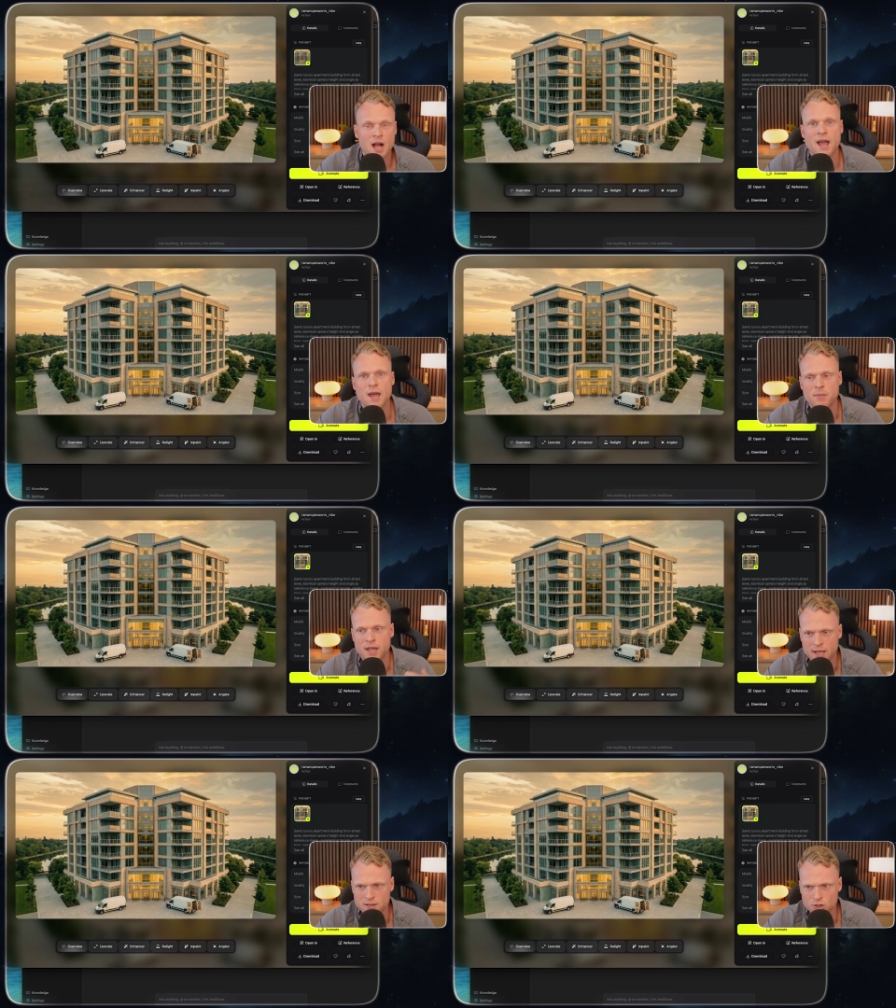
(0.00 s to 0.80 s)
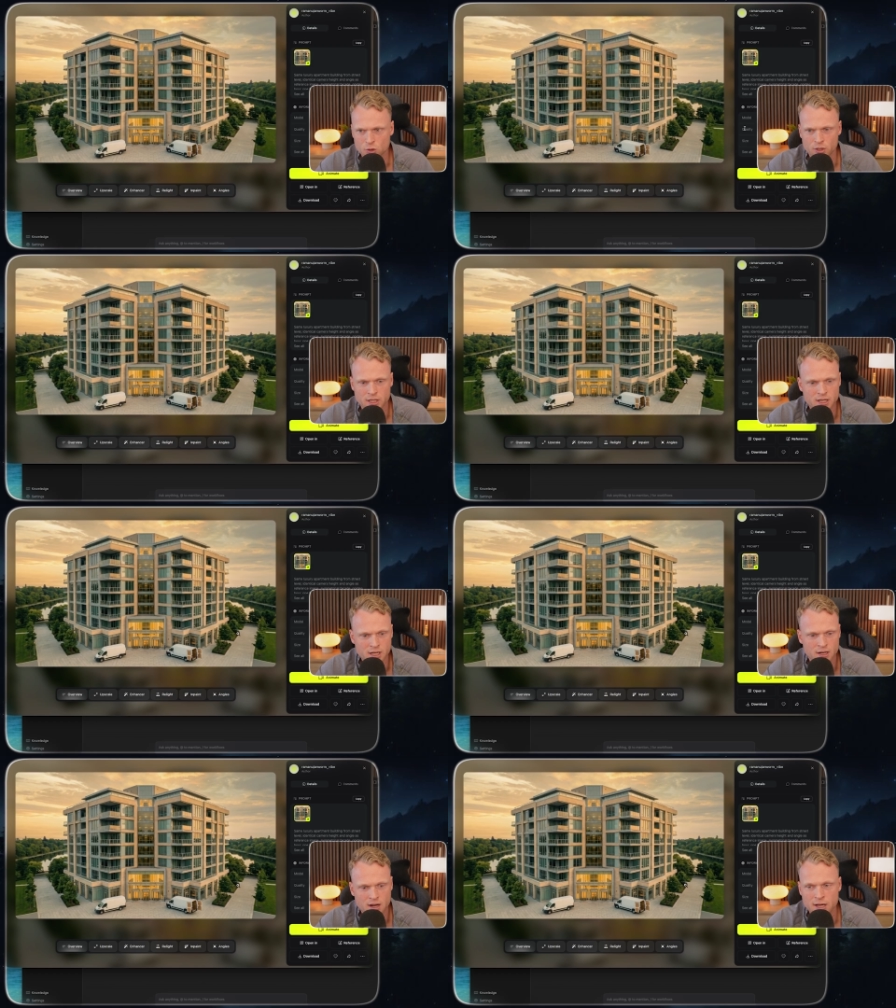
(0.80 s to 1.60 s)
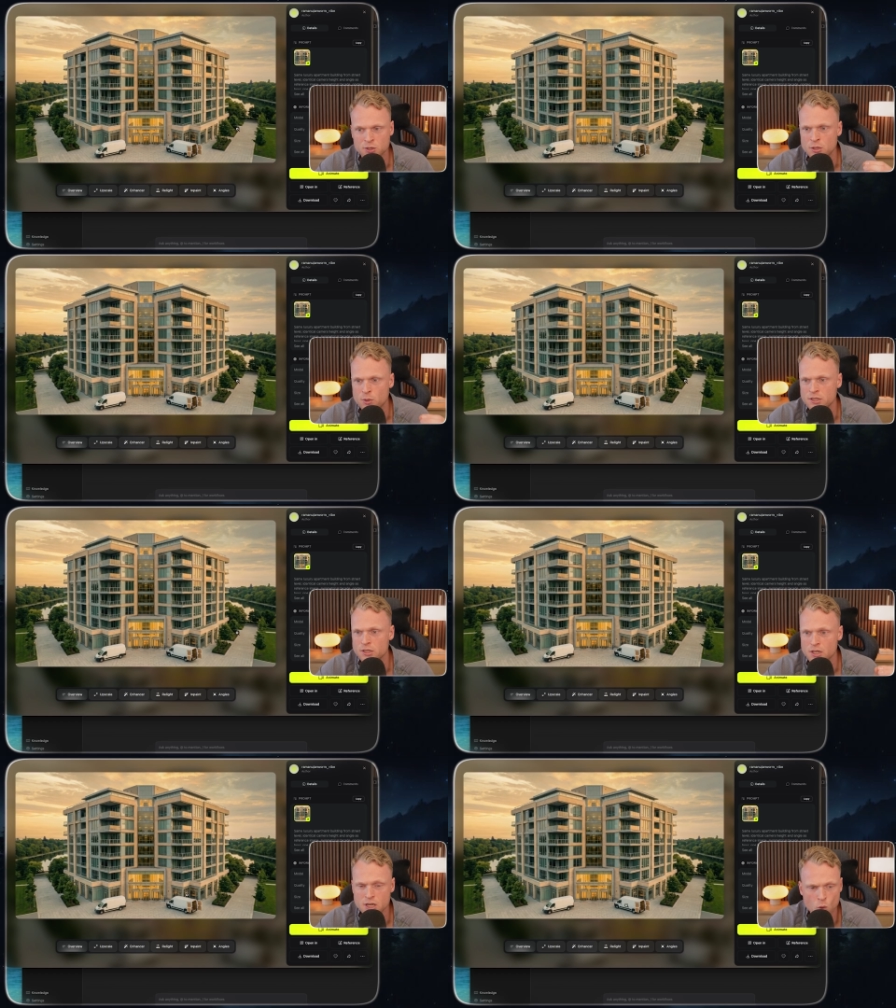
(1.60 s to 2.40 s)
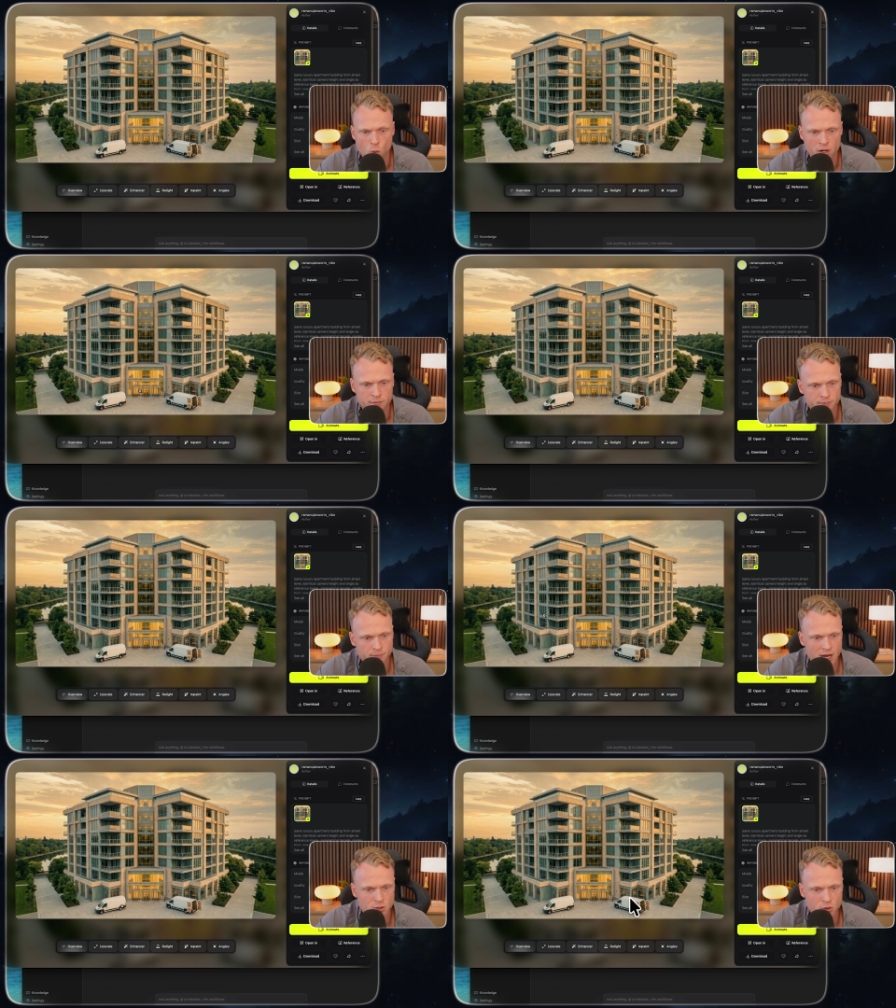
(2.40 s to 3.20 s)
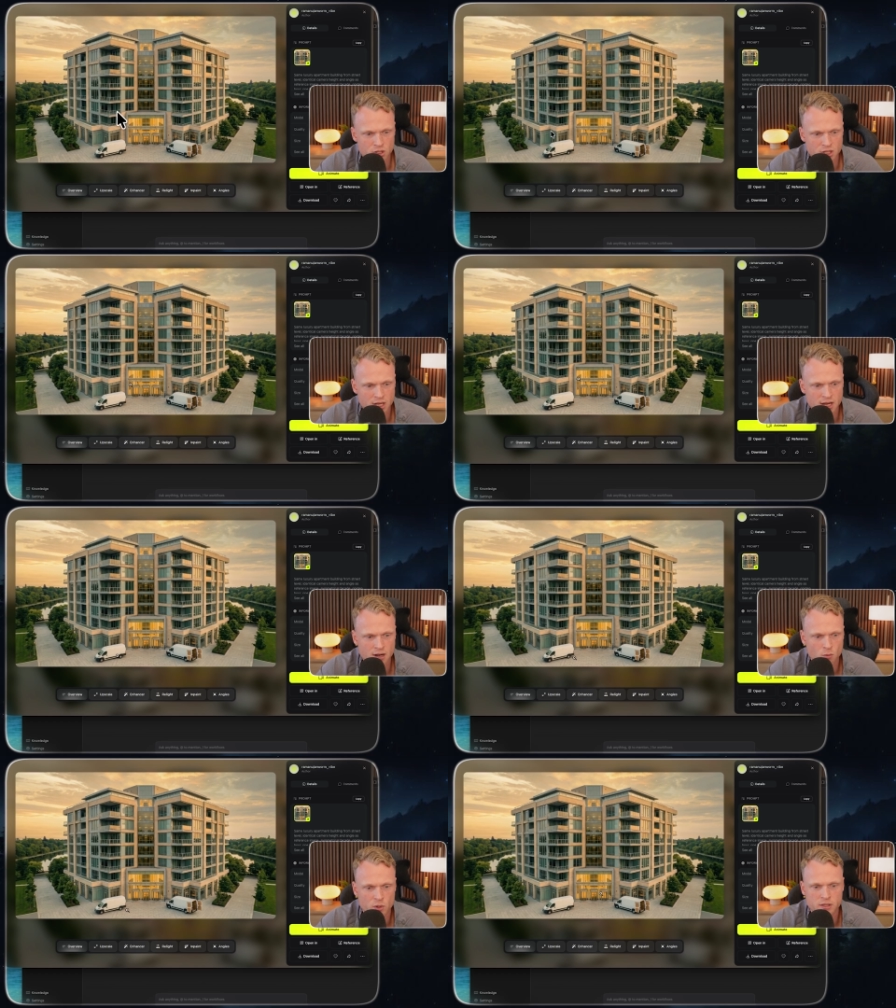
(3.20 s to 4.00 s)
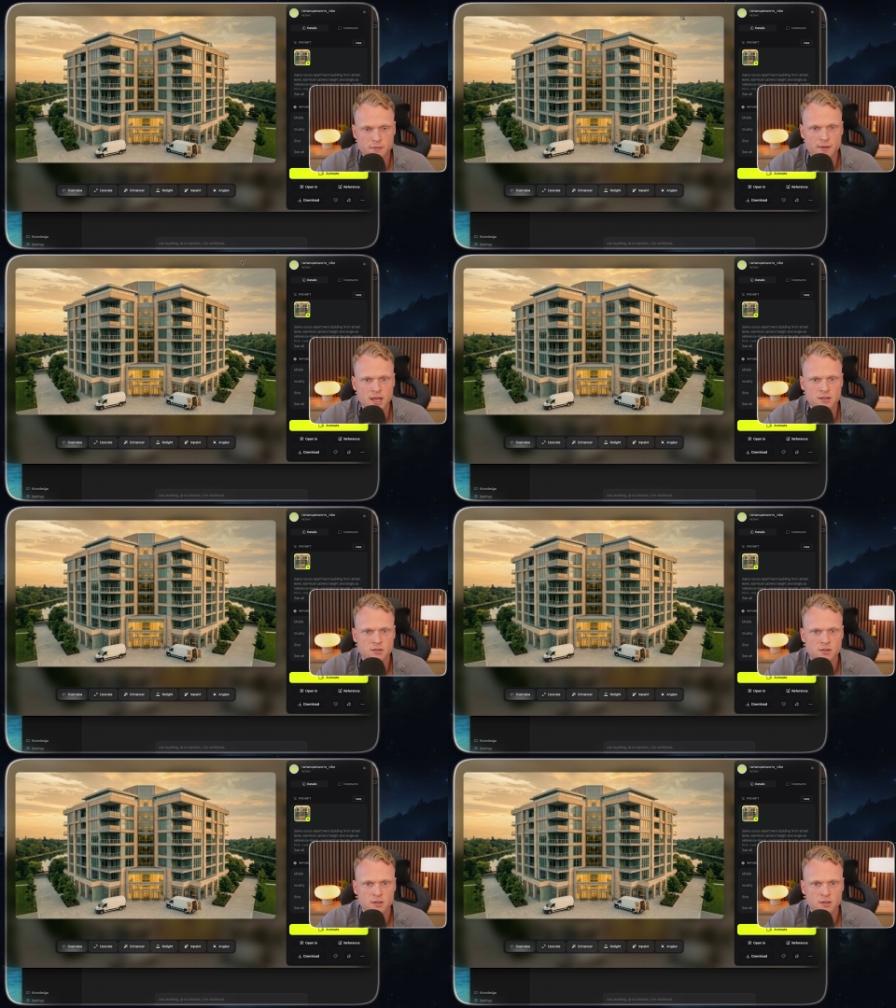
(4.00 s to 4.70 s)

I had my end screen here. I generated a new one. As you see here with the fans,